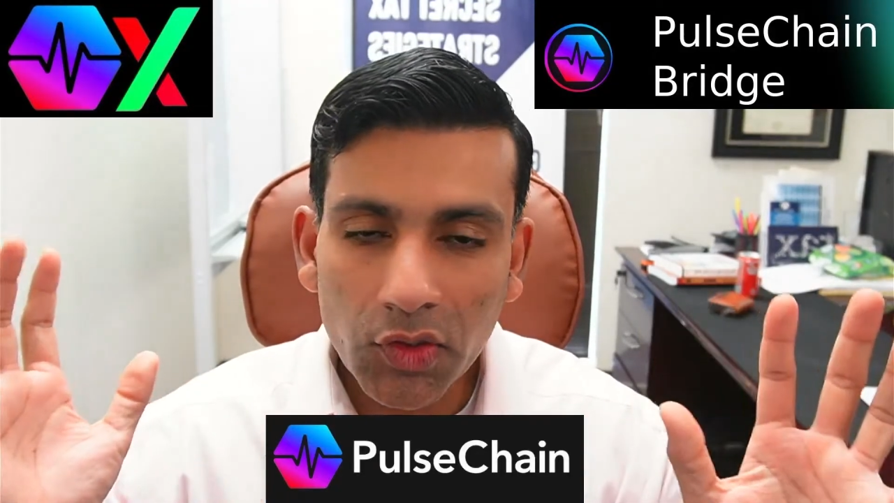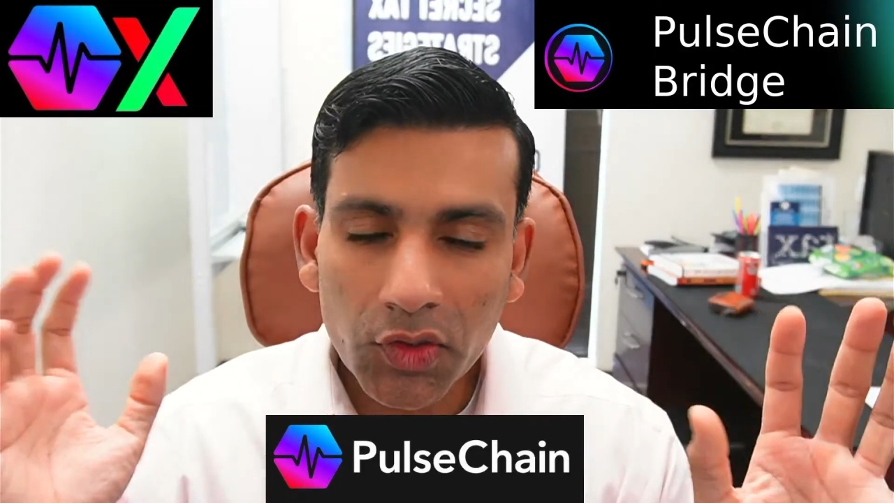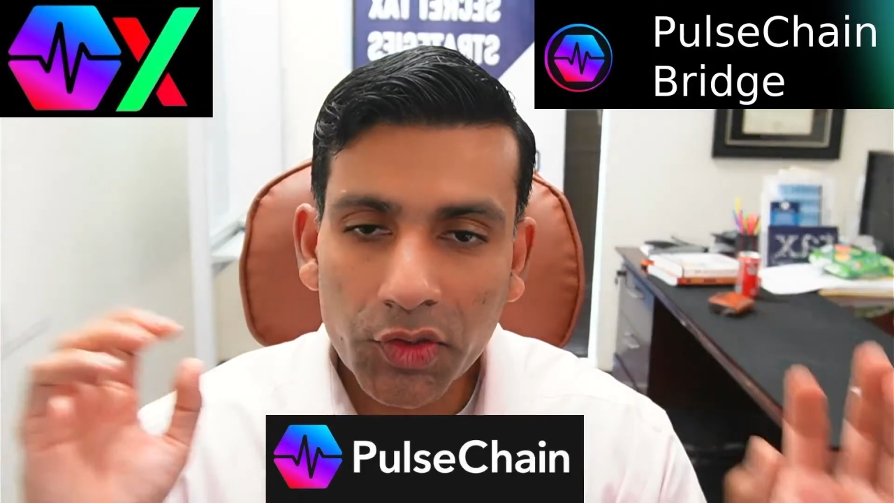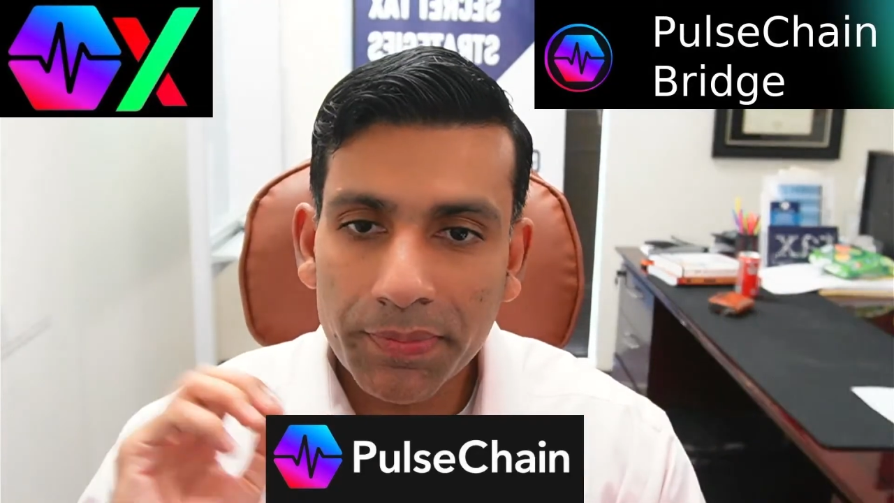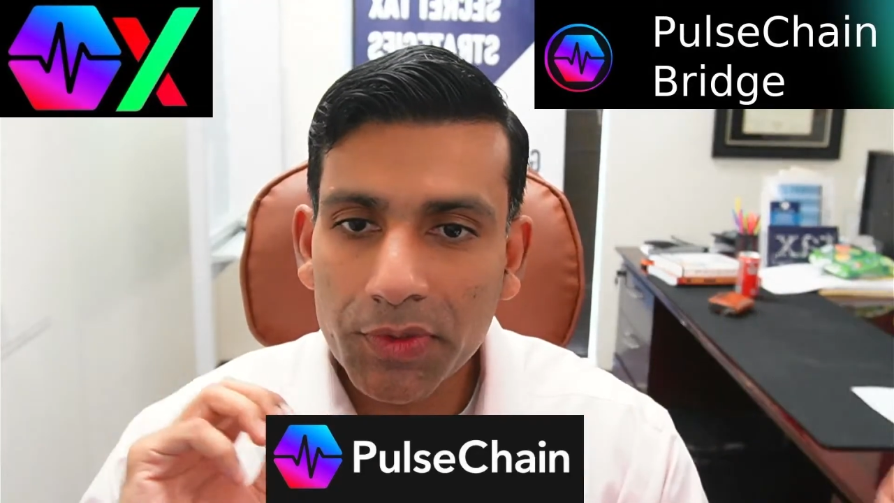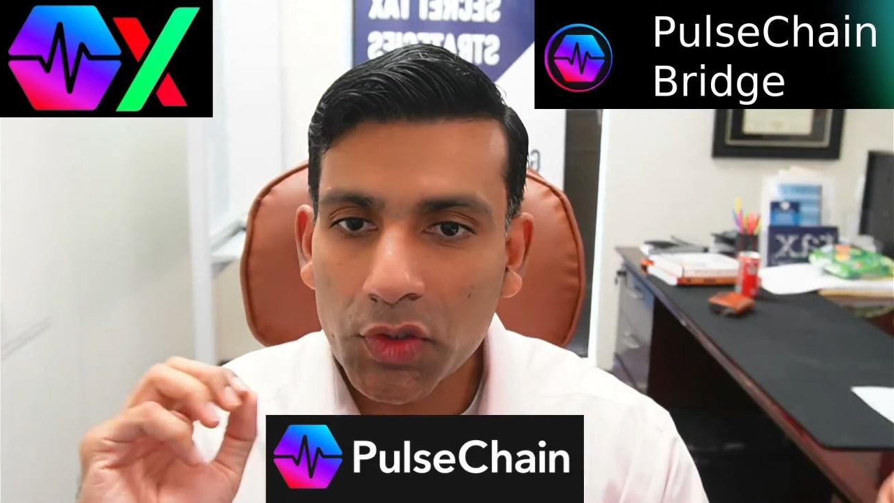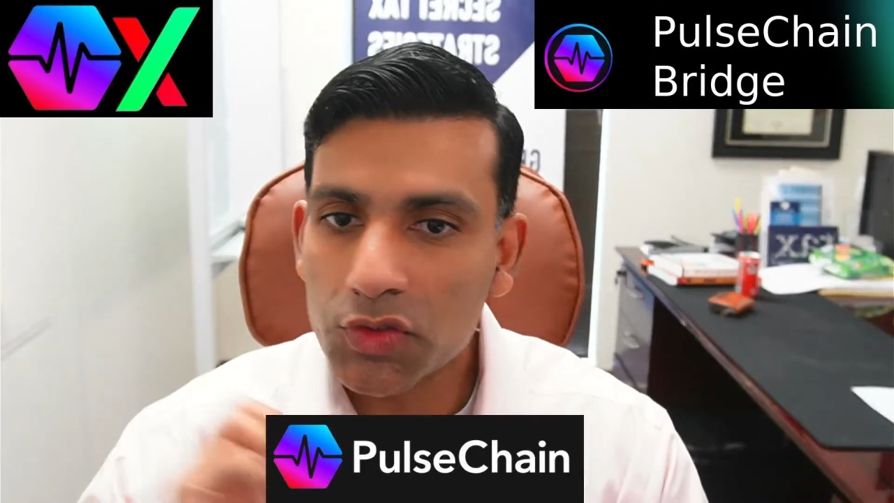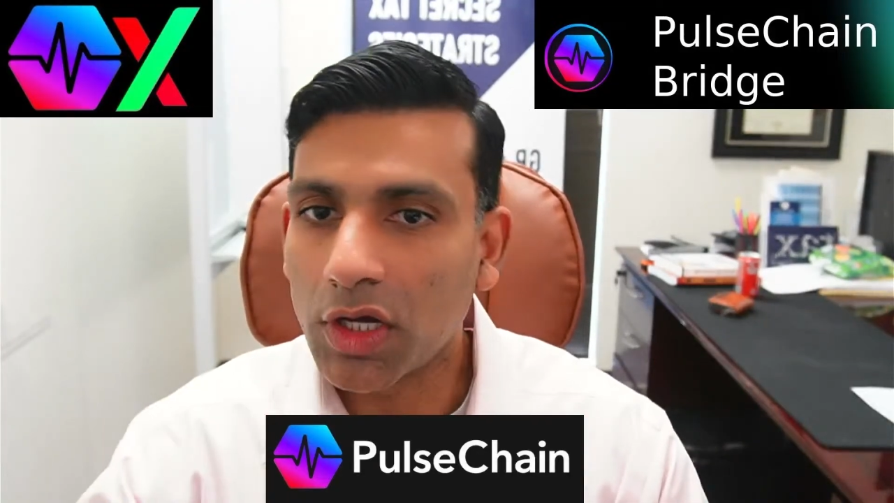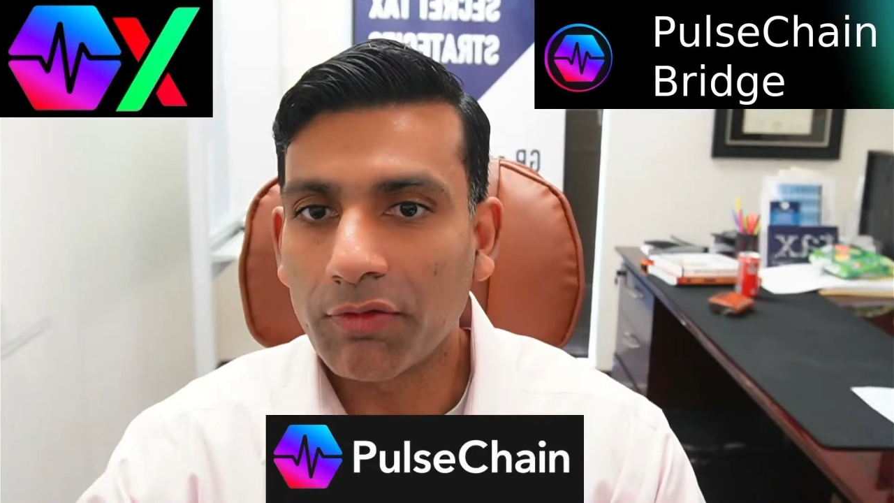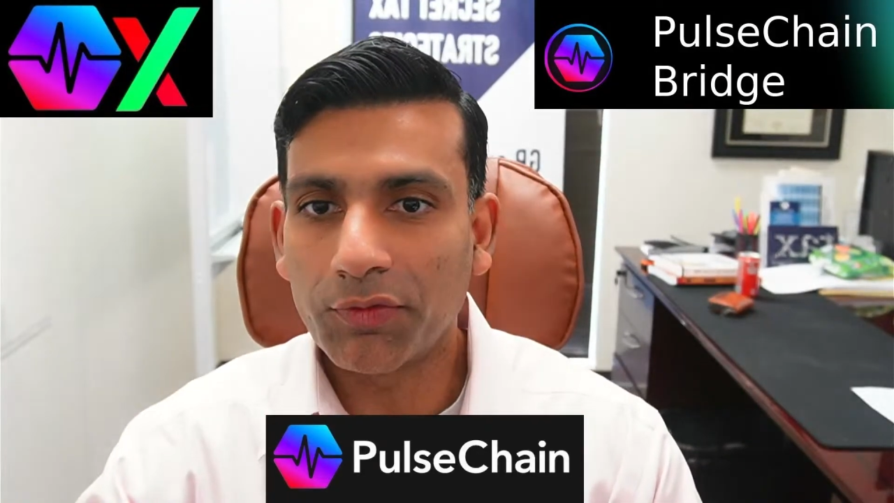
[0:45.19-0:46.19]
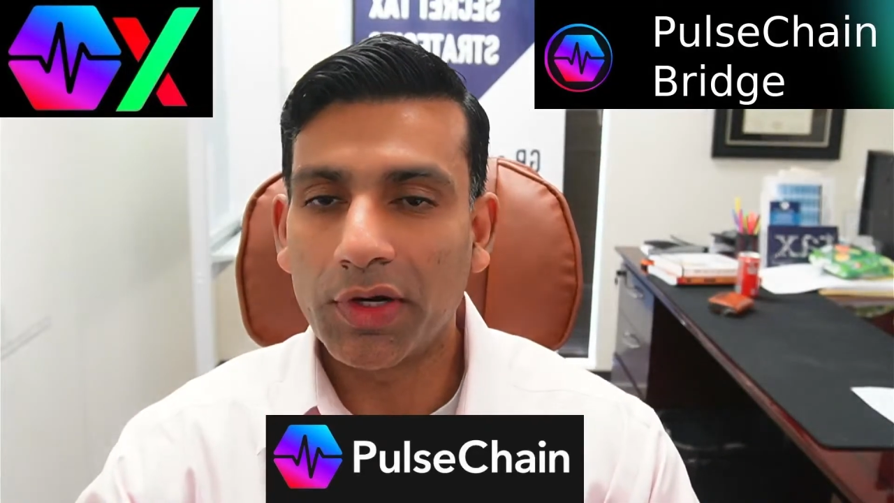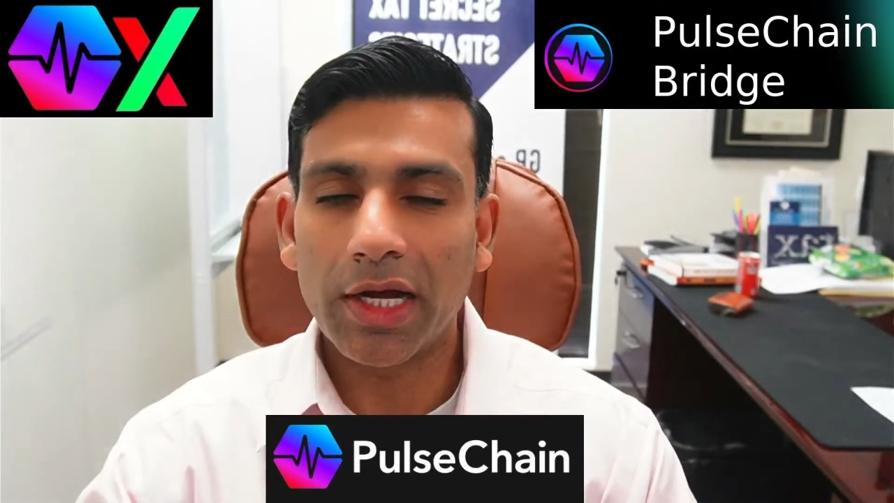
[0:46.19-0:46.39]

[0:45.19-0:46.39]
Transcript: crypto software